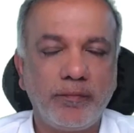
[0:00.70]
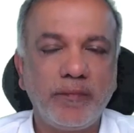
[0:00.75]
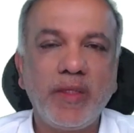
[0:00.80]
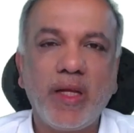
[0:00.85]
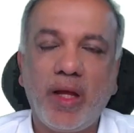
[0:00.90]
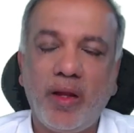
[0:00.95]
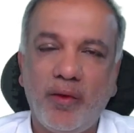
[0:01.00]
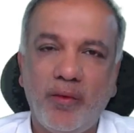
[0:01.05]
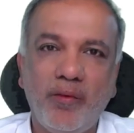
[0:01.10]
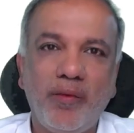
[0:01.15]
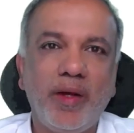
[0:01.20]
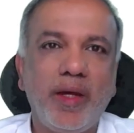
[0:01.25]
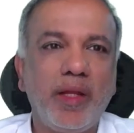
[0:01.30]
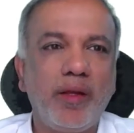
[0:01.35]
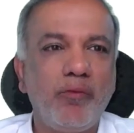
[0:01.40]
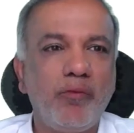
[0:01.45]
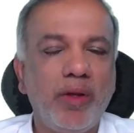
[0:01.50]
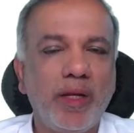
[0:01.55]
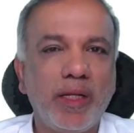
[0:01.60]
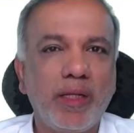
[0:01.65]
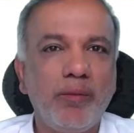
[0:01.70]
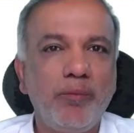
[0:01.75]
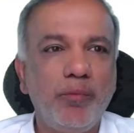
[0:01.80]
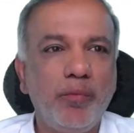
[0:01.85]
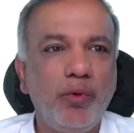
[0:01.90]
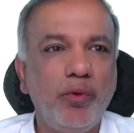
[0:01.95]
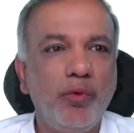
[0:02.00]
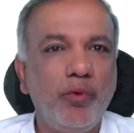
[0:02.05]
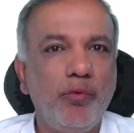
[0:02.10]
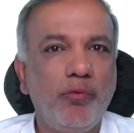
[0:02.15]
Hello and welcome
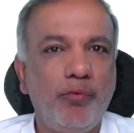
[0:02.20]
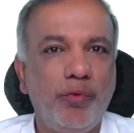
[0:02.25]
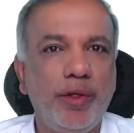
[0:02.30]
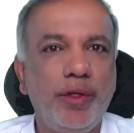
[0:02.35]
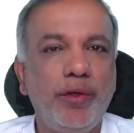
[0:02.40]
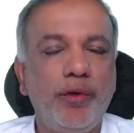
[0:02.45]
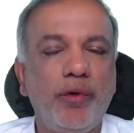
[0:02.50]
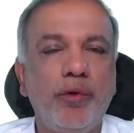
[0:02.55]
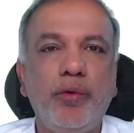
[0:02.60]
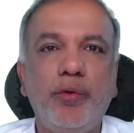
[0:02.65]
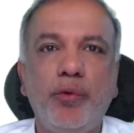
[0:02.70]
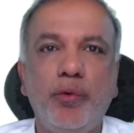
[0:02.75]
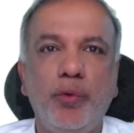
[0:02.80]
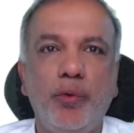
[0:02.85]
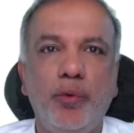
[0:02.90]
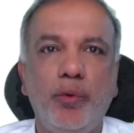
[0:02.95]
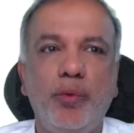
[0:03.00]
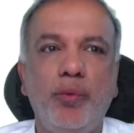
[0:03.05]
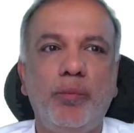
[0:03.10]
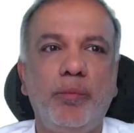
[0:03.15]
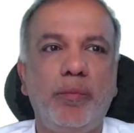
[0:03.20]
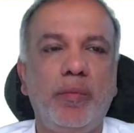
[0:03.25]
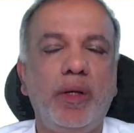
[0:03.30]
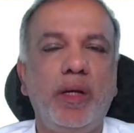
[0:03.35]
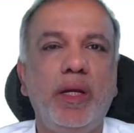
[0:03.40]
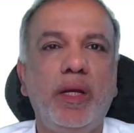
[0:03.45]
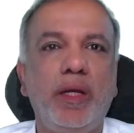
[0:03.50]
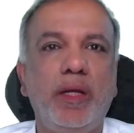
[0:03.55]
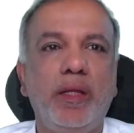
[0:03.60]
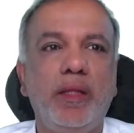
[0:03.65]
to video two
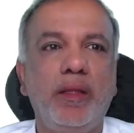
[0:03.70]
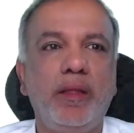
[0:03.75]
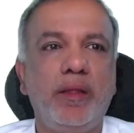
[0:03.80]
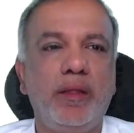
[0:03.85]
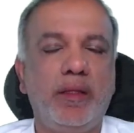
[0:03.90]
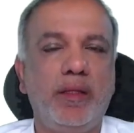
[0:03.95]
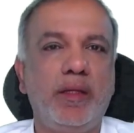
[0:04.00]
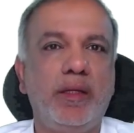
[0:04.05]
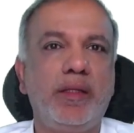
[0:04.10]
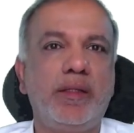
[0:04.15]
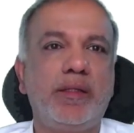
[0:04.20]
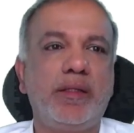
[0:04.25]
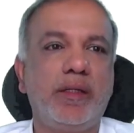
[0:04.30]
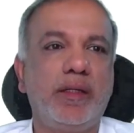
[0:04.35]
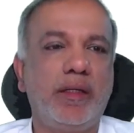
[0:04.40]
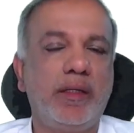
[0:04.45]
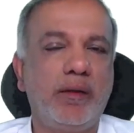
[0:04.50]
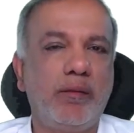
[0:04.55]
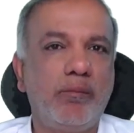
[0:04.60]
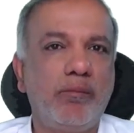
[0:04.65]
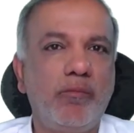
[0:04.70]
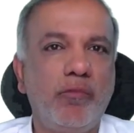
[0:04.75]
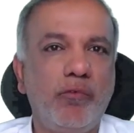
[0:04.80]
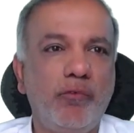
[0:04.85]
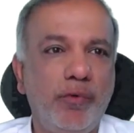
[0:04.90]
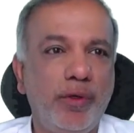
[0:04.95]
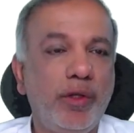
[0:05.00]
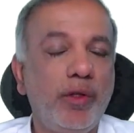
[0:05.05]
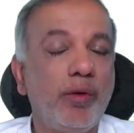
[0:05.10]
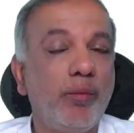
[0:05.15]
in this um,
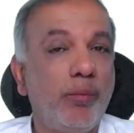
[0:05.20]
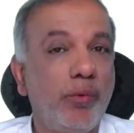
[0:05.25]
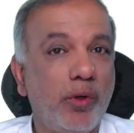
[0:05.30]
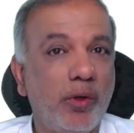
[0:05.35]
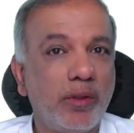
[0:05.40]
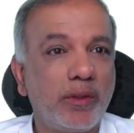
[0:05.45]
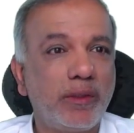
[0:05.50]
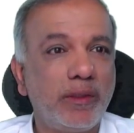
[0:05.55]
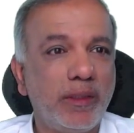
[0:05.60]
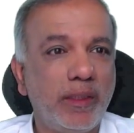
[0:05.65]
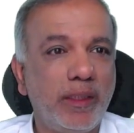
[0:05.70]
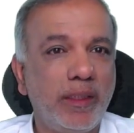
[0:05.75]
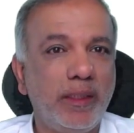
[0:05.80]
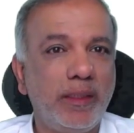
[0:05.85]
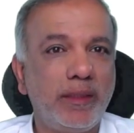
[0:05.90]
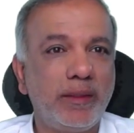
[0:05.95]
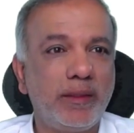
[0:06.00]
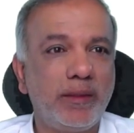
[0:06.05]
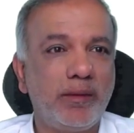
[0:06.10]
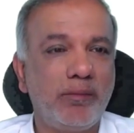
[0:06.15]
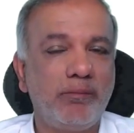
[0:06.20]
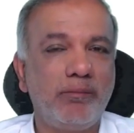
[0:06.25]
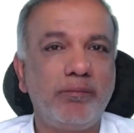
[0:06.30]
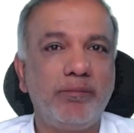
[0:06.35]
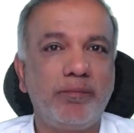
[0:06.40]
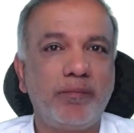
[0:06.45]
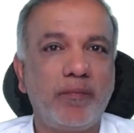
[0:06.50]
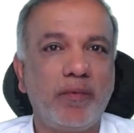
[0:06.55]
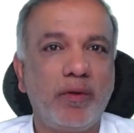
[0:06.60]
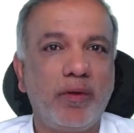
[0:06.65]
video blog series,
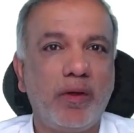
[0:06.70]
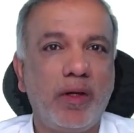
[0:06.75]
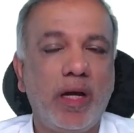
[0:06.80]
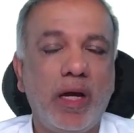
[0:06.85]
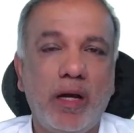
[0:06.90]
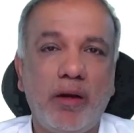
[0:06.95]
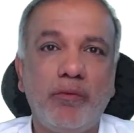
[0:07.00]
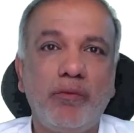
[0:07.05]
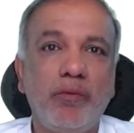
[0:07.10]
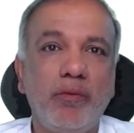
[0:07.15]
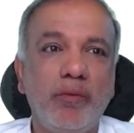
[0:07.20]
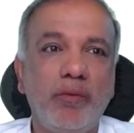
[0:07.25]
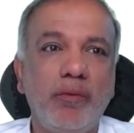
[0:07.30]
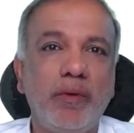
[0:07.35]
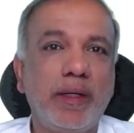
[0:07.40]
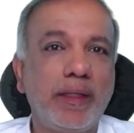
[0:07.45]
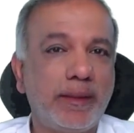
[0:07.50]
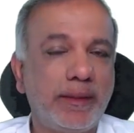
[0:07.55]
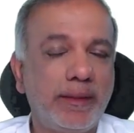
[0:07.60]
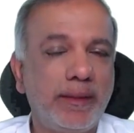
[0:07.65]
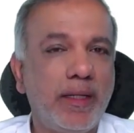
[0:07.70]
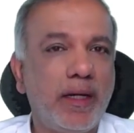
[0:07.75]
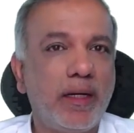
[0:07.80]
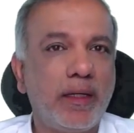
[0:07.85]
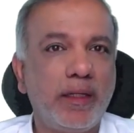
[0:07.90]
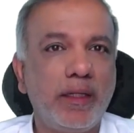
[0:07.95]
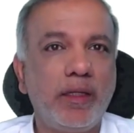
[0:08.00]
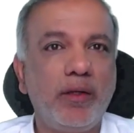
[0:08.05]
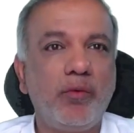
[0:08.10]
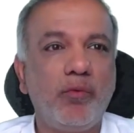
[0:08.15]
how to get
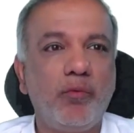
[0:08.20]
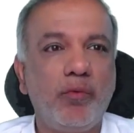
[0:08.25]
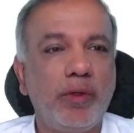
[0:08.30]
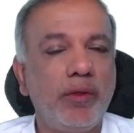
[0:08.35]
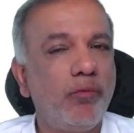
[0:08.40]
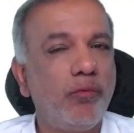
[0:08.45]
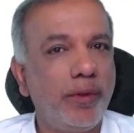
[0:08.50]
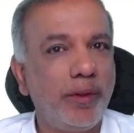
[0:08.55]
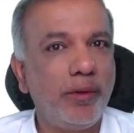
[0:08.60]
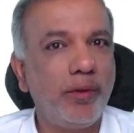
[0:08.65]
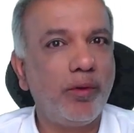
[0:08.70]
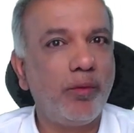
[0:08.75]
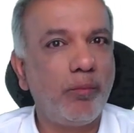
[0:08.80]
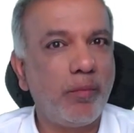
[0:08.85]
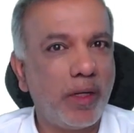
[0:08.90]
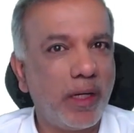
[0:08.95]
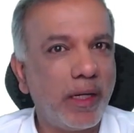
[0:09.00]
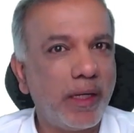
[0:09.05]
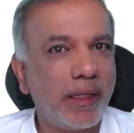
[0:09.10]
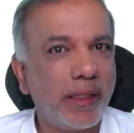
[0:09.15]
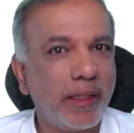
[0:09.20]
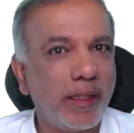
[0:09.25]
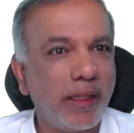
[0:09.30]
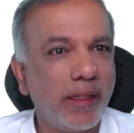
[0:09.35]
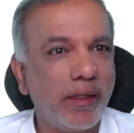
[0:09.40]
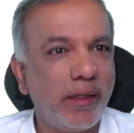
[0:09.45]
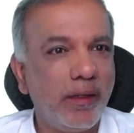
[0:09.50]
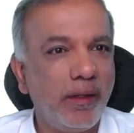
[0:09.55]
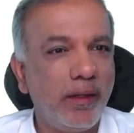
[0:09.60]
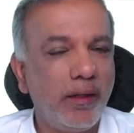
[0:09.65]
started with video
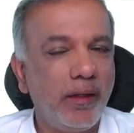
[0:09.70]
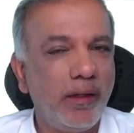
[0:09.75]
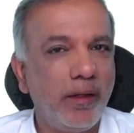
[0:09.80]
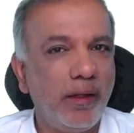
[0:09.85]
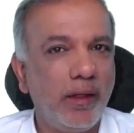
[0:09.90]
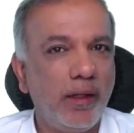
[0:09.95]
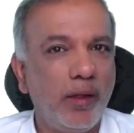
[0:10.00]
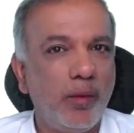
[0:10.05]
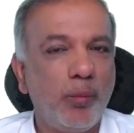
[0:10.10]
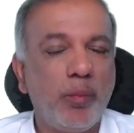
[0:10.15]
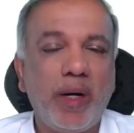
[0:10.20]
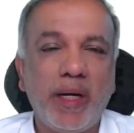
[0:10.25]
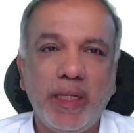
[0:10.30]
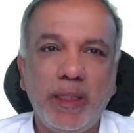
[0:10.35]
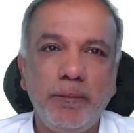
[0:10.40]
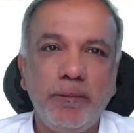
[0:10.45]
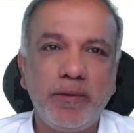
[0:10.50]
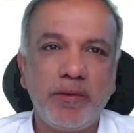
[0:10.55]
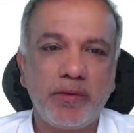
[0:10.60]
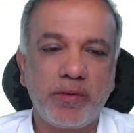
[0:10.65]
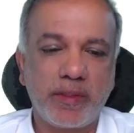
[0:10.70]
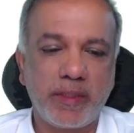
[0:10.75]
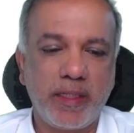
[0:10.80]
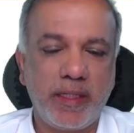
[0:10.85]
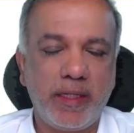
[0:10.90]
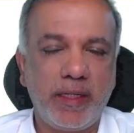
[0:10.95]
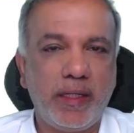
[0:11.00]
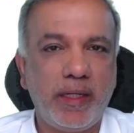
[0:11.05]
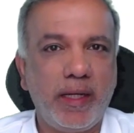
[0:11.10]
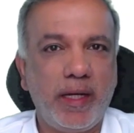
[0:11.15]
marketing. My name is
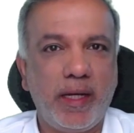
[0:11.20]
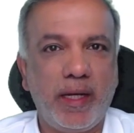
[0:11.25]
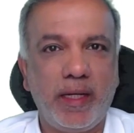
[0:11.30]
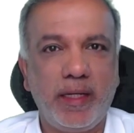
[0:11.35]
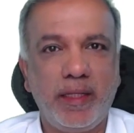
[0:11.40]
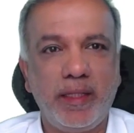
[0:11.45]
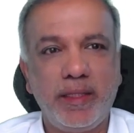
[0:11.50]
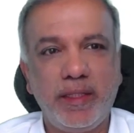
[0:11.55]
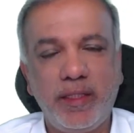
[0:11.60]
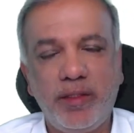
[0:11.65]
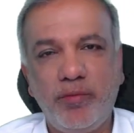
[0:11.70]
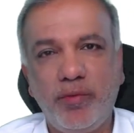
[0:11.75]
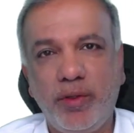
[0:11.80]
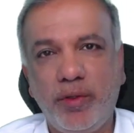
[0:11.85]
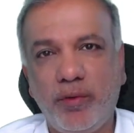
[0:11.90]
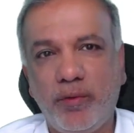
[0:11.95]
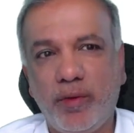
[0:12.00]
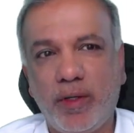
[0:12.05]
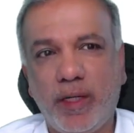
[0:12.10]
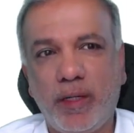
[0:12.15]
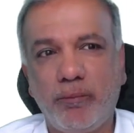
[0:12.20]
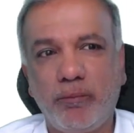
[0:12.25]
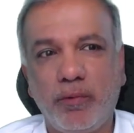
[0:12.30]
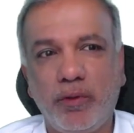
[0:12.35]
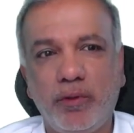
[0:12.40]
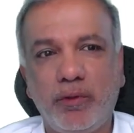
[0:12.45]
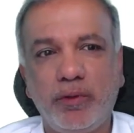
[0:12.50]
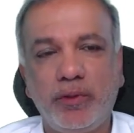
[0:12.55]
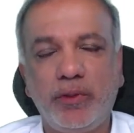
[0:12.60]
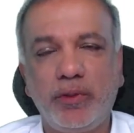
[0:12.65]
Uzair, and in this video I'm
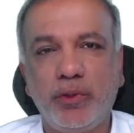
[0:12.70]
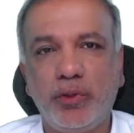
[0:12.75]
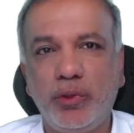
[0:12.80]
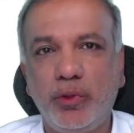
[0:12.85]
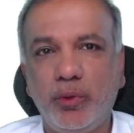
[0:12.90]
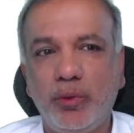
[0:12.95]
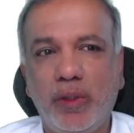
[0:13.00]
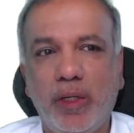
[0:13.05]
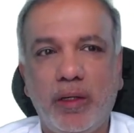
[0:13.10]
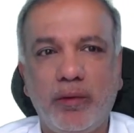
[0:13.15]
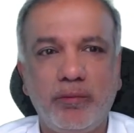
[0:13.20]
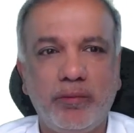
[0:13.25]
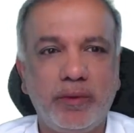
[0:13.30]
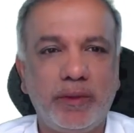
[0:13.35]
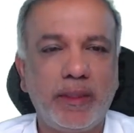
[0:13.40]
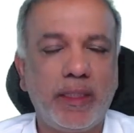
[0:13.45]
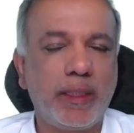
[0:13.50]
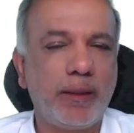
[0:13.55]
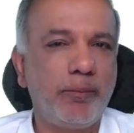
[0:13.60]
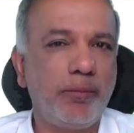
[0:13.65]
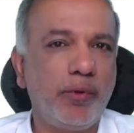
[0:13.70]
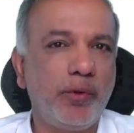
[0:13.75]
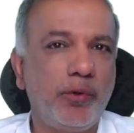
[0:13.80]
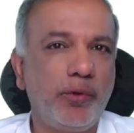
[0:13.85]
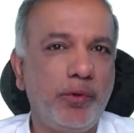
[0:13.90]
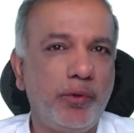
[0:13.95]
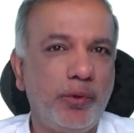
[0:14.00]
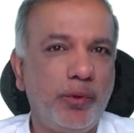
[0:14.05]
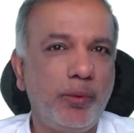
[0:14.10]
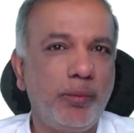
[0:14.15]
going to show you how to set up your
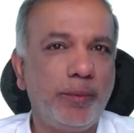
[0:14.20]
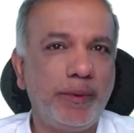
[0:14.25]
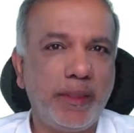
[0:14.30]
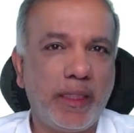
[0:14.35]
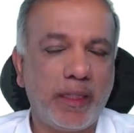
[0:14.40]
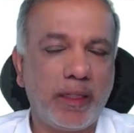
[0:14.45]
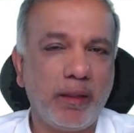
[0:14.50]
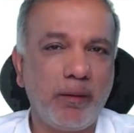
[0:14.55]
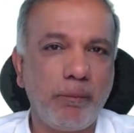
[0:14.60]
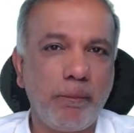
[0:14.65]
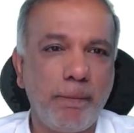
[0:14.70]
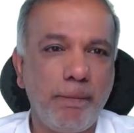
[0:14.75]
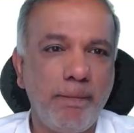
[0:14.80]
YouTube channel.